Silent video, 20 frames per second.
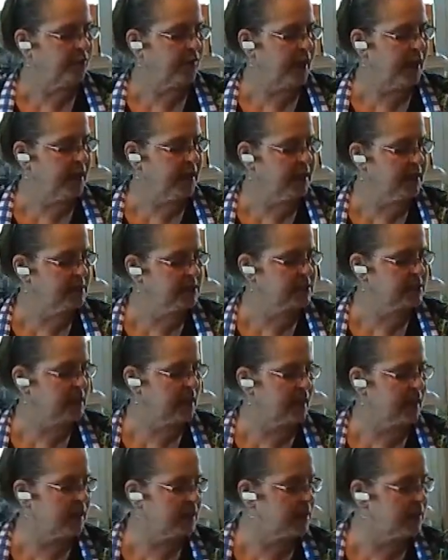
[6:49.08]
think it's
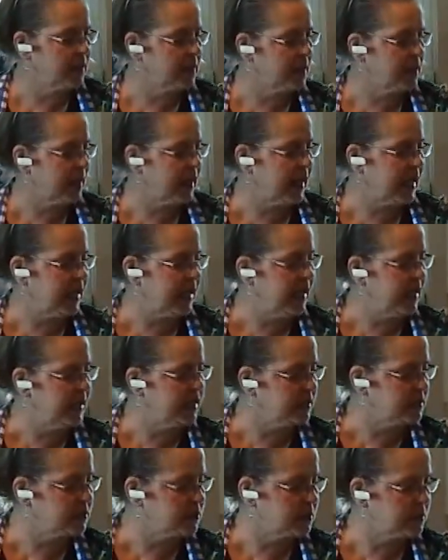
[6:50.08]
a
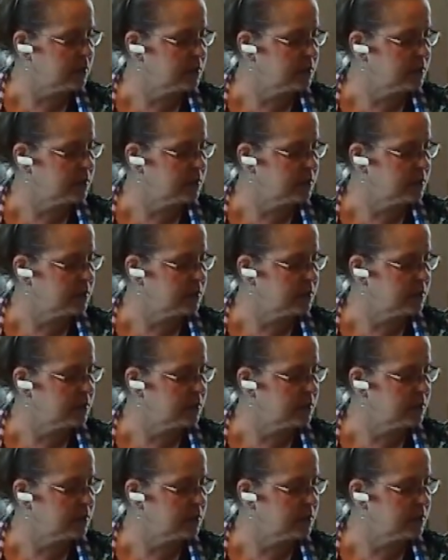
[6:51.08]
8